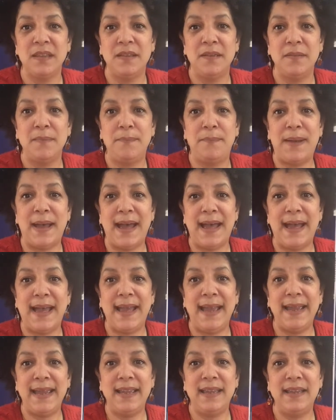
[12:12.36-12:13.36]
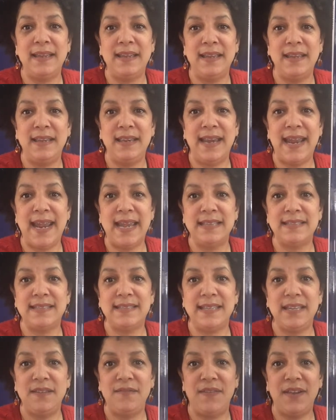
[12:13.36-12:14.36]
by
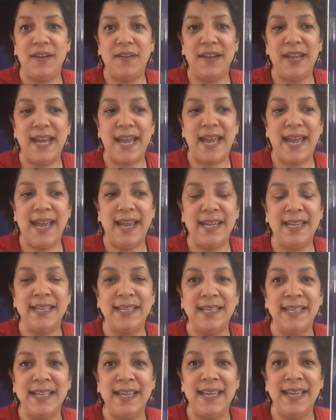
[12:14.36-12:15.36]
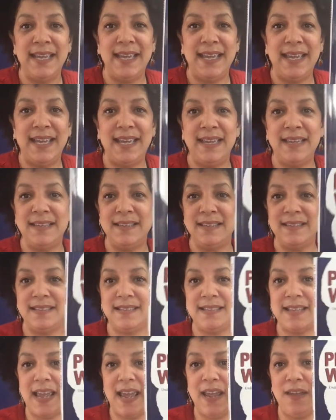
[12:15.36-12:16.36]
Nancy Verrier
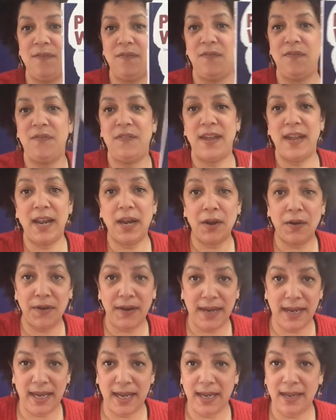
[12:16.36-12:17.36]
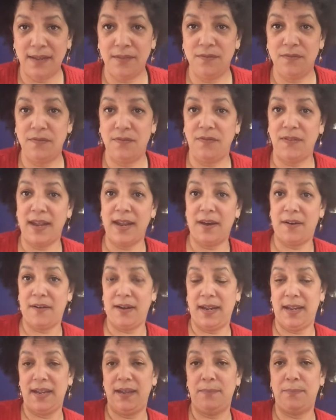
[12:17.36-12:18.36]
is a very,
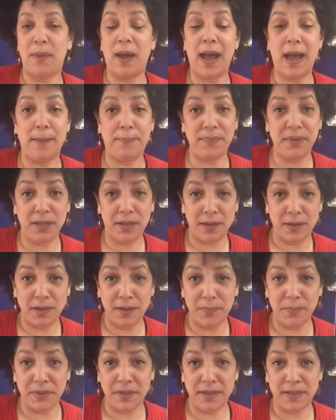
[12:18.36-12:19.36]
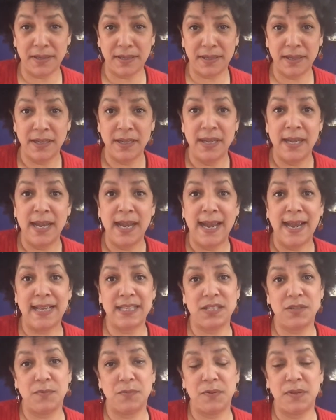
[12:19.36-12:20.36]
very popular book
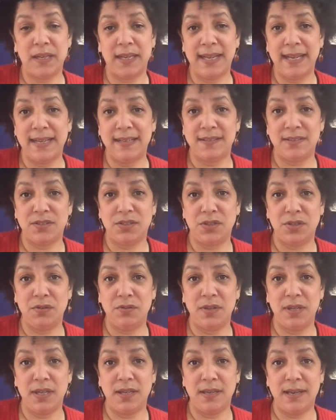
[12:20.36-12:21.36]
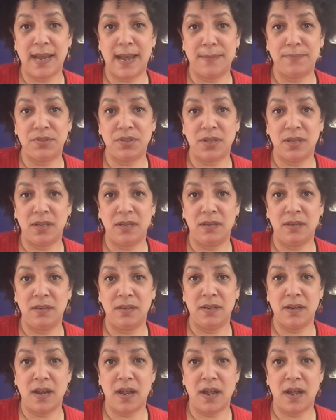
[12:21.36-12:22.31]
as it relates to the adoption